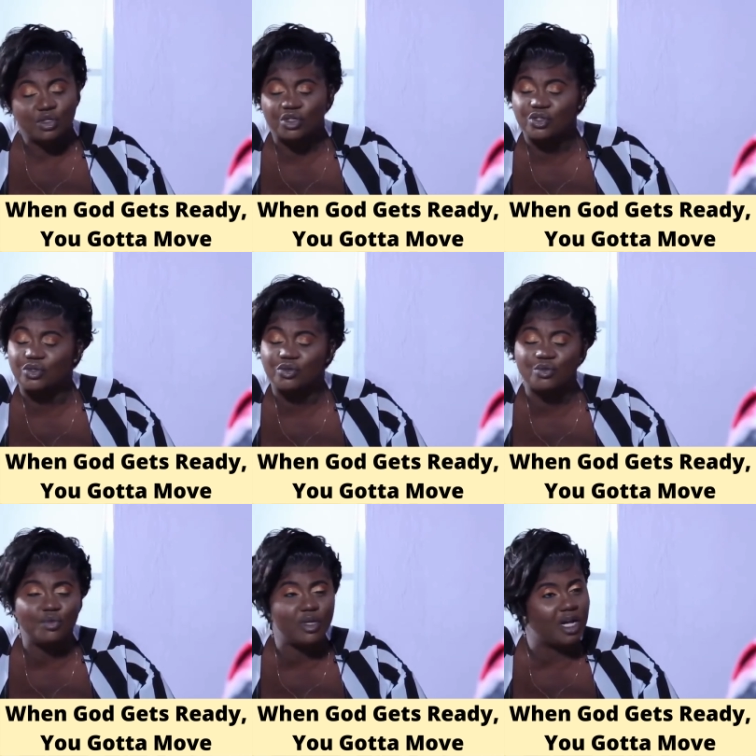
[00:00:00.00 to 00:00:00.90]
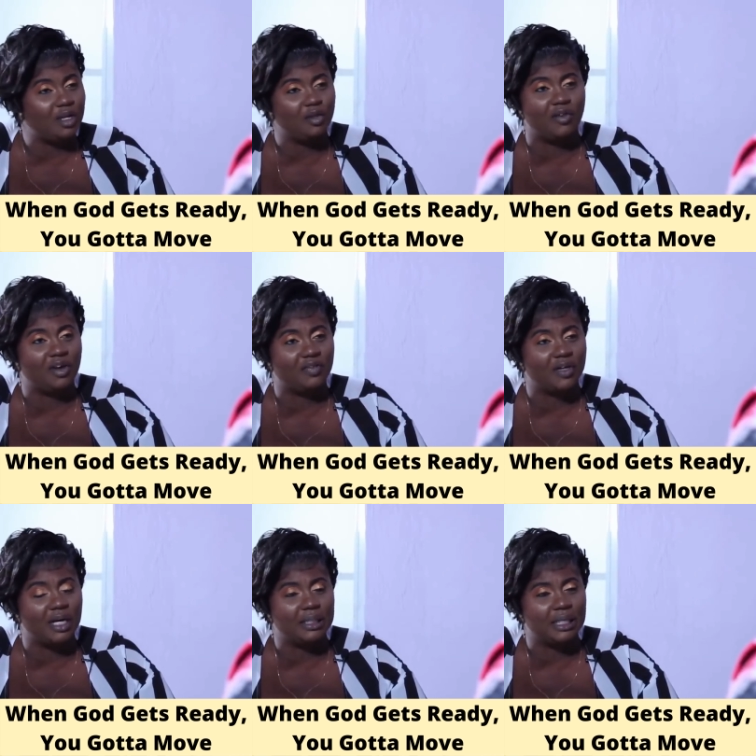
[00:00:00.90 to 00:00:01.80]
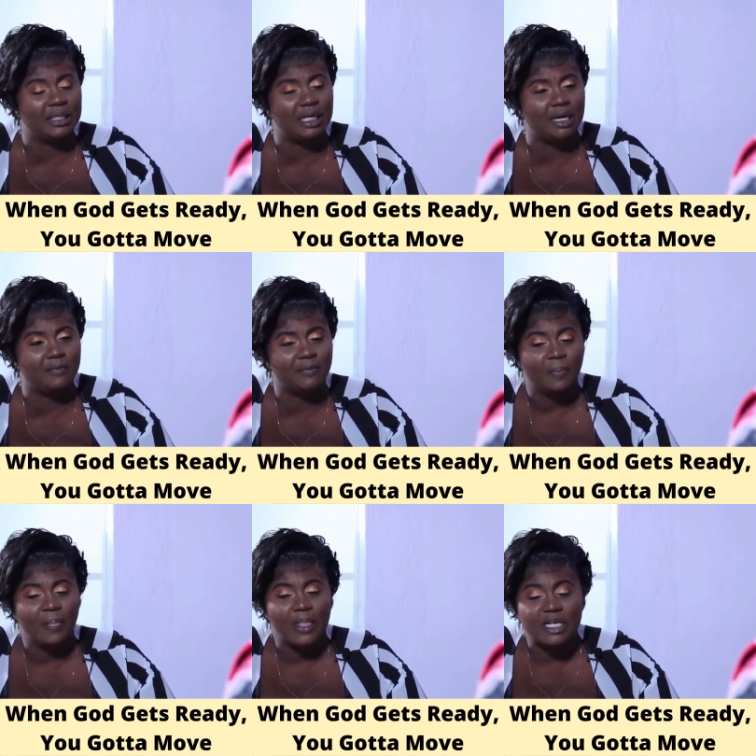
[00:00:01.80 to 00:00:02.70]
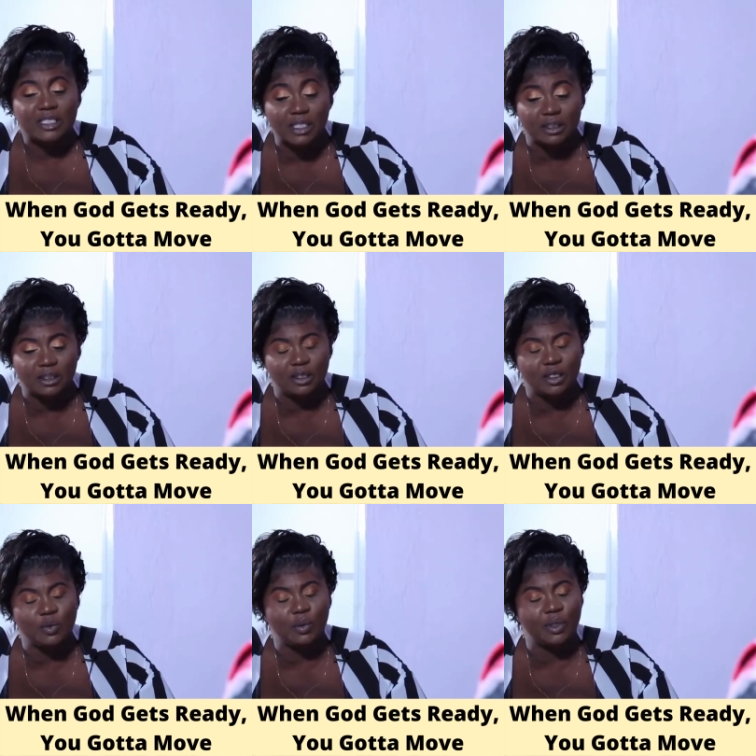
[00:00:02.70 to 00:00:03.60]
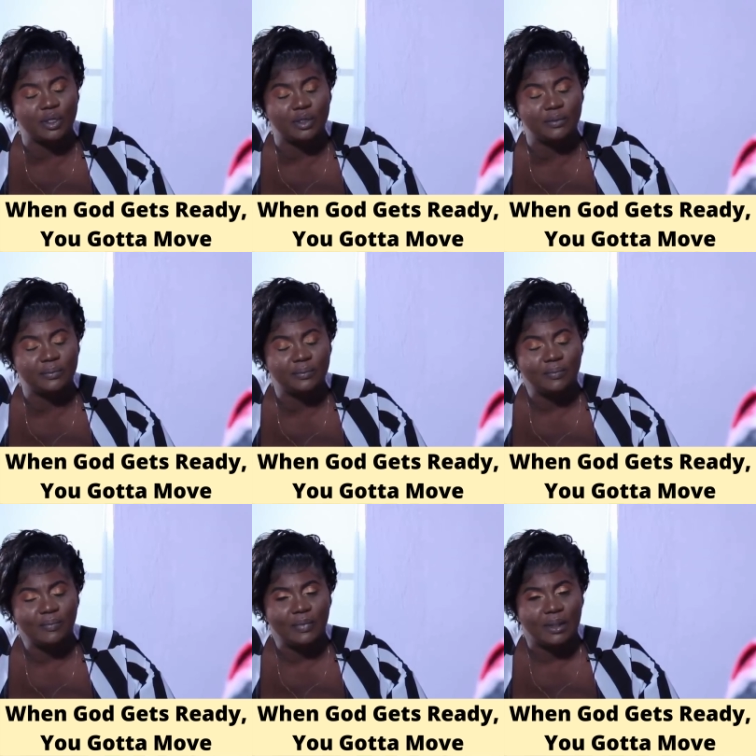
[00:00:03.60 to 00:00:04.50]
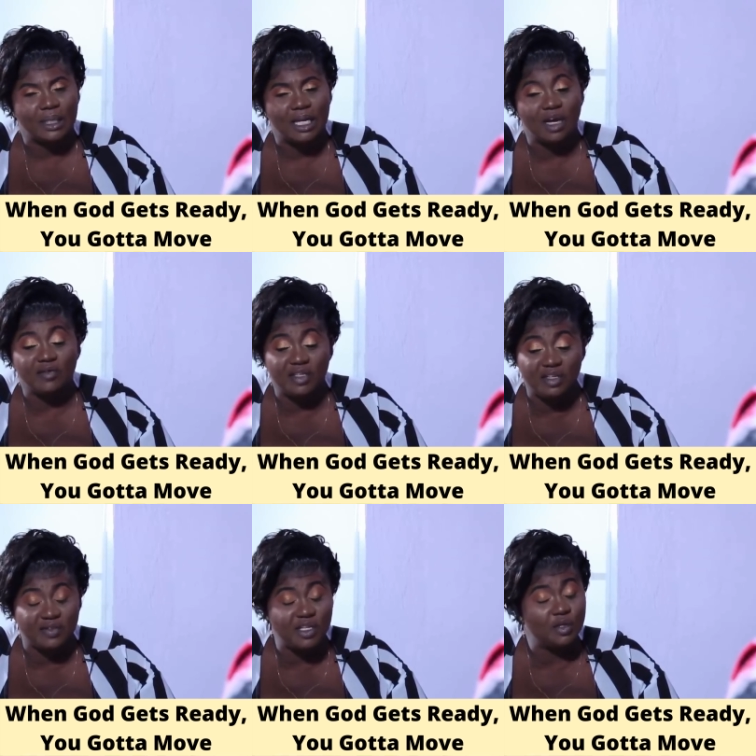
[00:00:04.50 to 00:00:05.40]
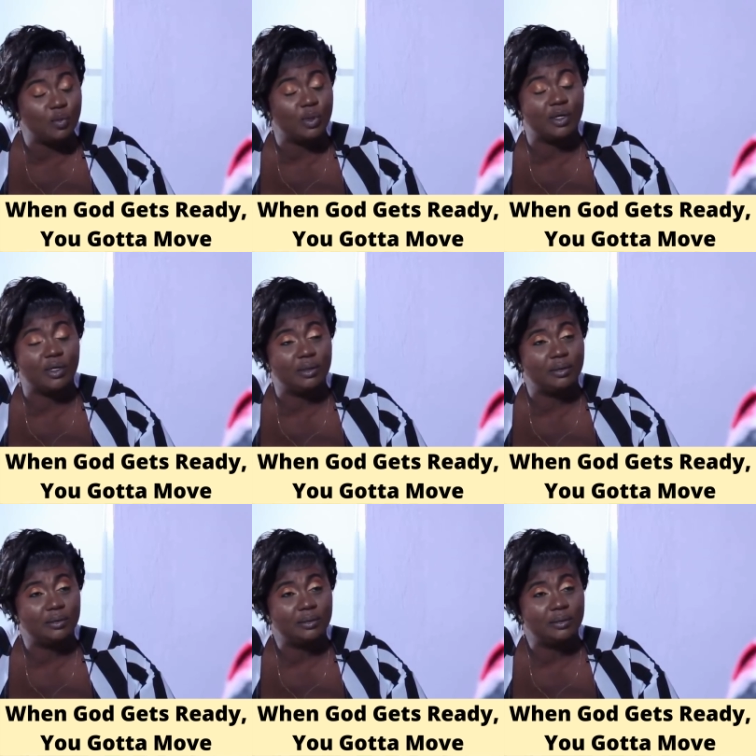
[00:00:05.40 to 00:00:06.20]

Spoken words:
Truly a lover of God. And I've sat under the word. I've lived in the word.